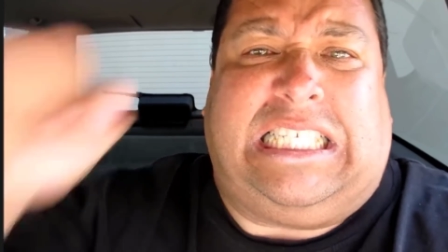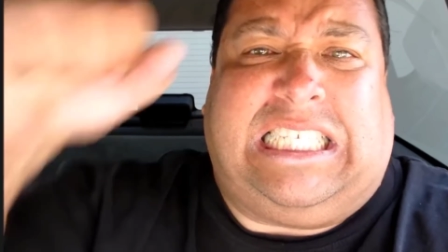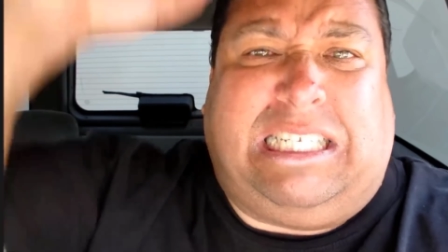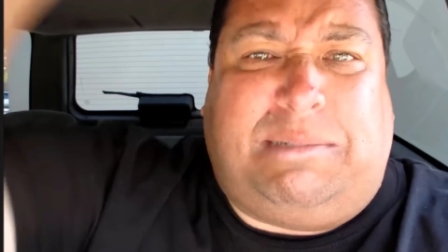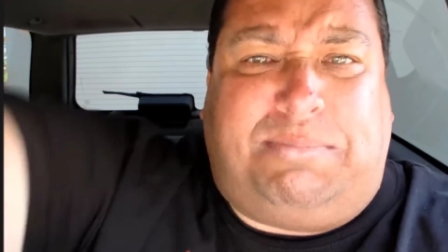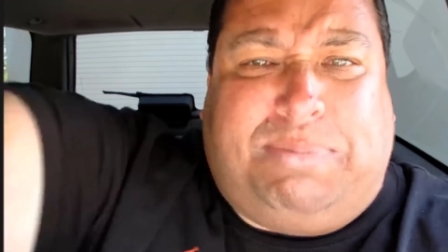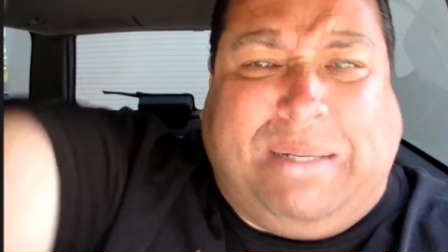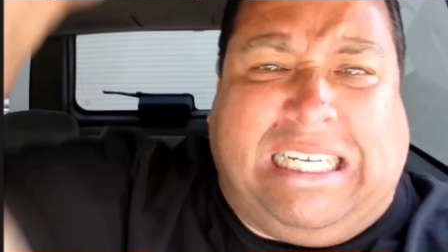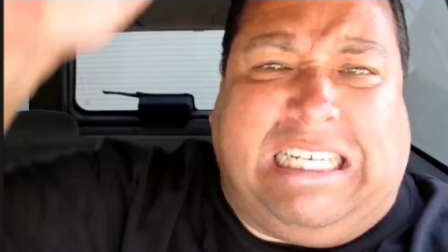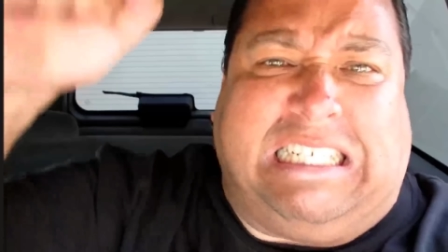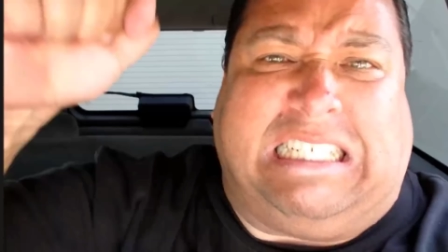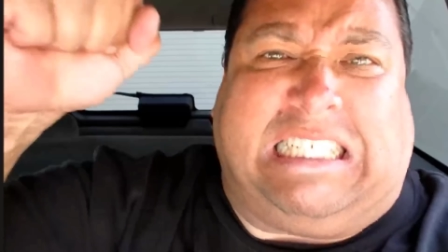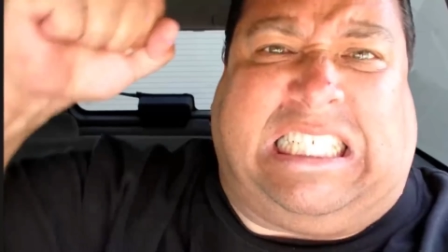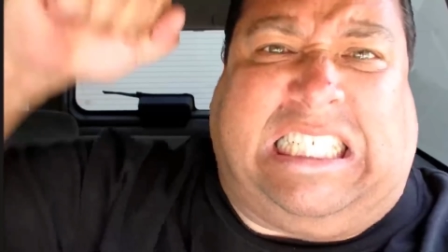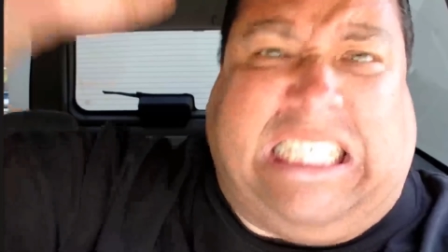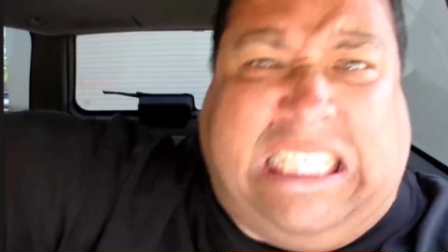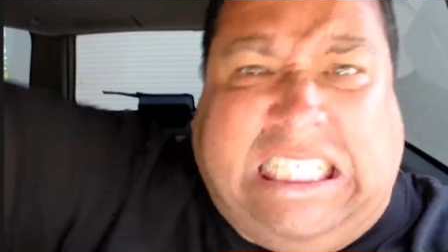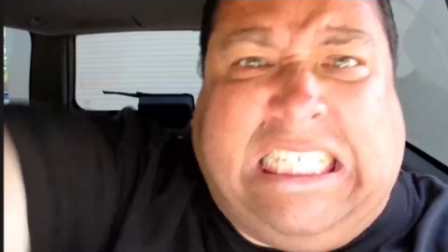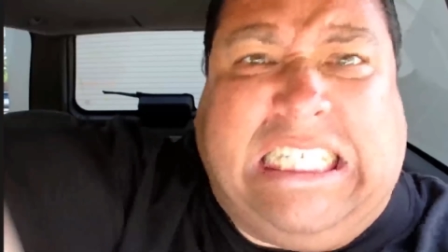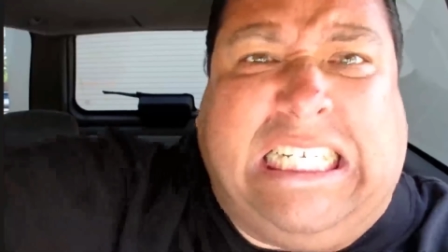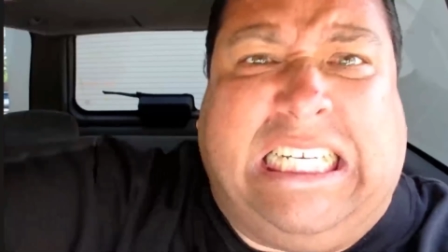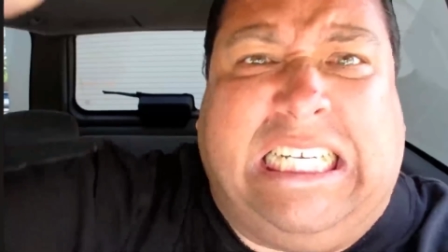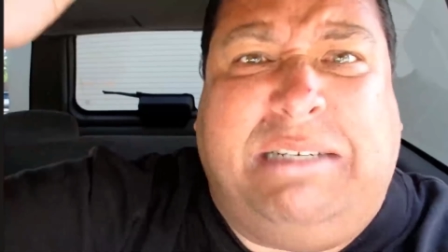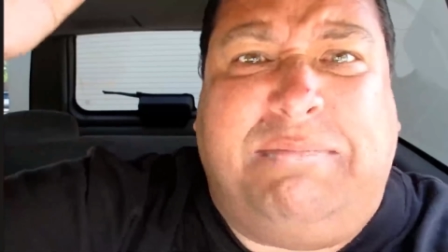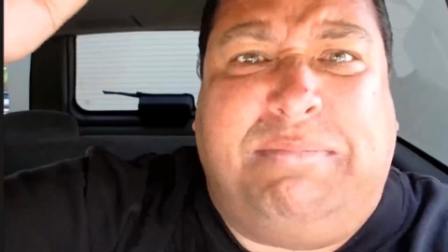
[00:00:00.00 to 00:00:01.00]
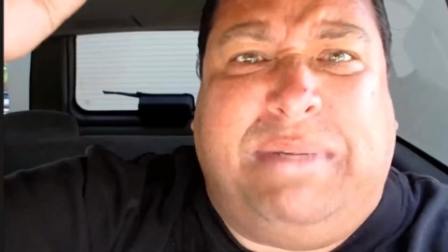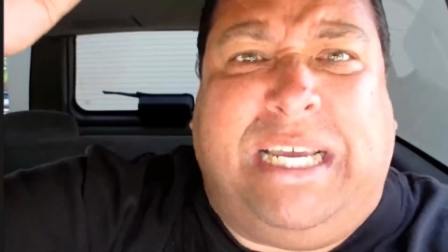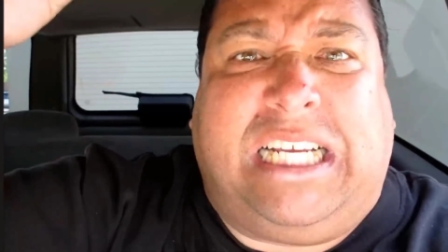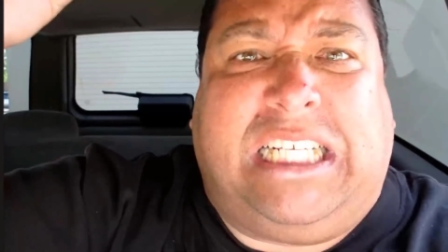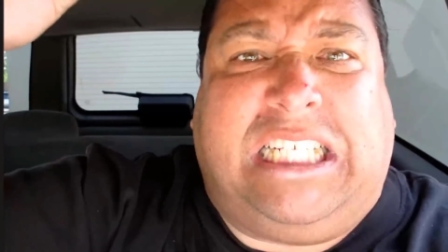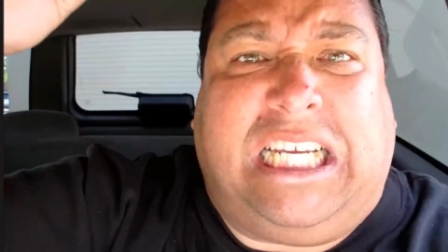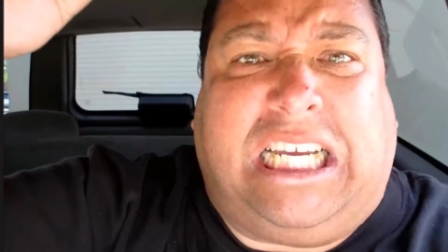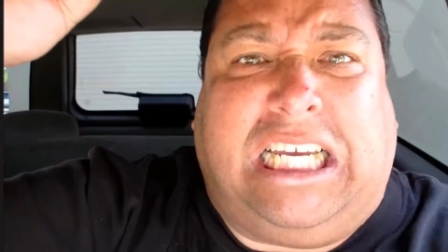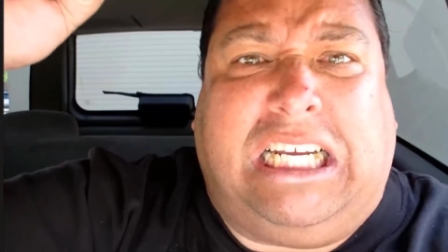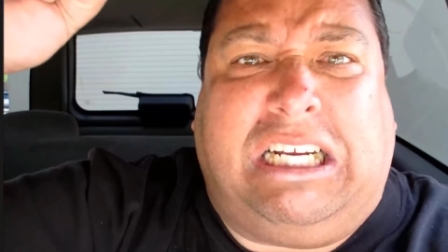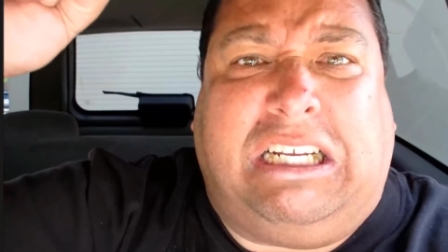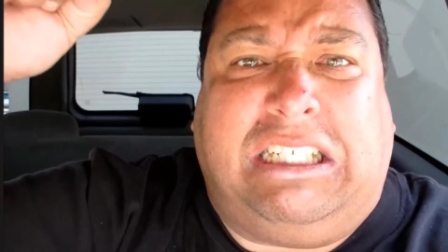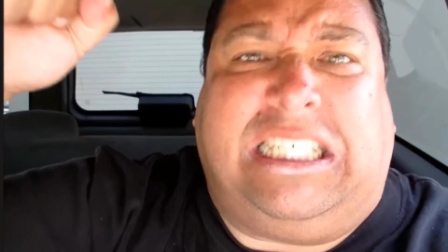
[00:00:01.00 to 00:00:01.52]
It's about time,
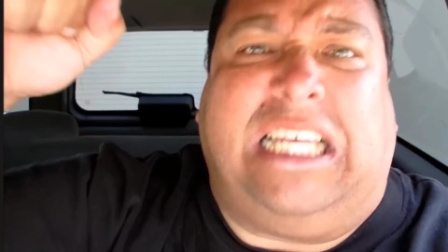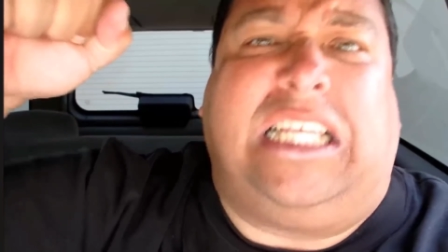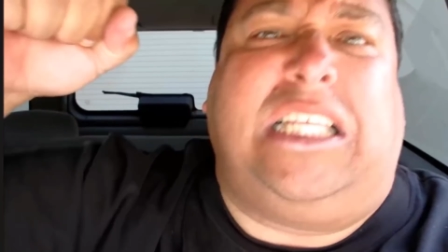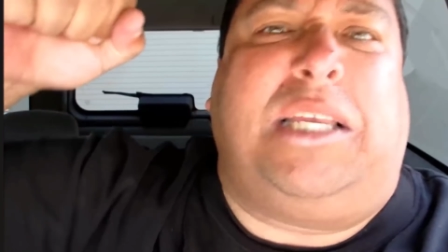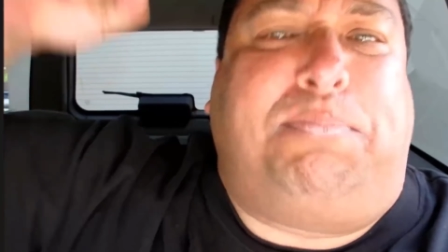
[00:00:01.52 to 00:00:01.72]
McDonald's!